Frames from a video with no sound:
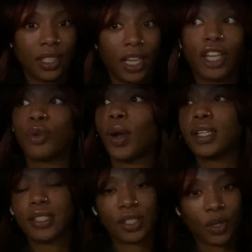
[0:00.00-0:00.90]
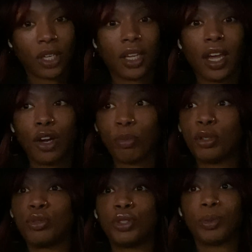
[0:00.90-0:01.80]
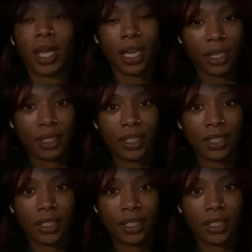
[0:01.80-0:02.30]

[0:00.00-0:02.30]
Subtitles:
And grace is going to help you do that.